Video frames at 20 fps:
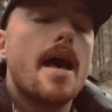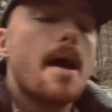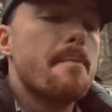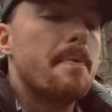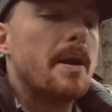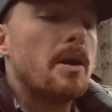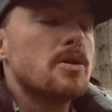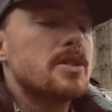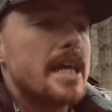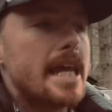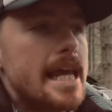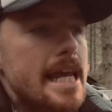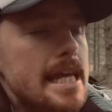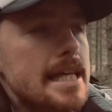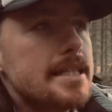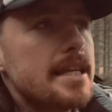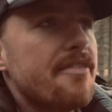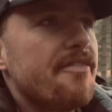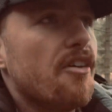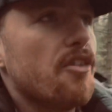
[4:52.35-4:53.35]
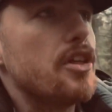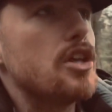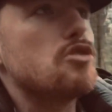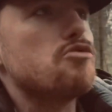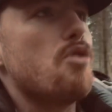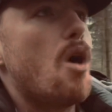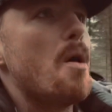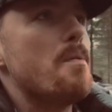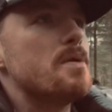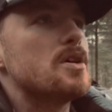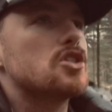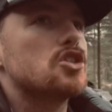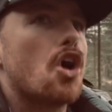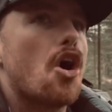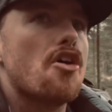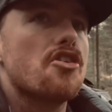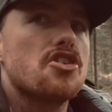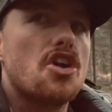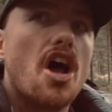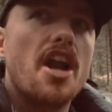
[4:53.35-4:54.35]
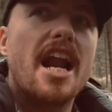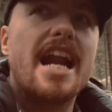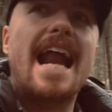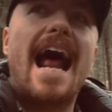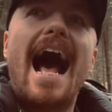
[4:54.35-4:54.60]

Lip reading: But it was easy for these robbers to run and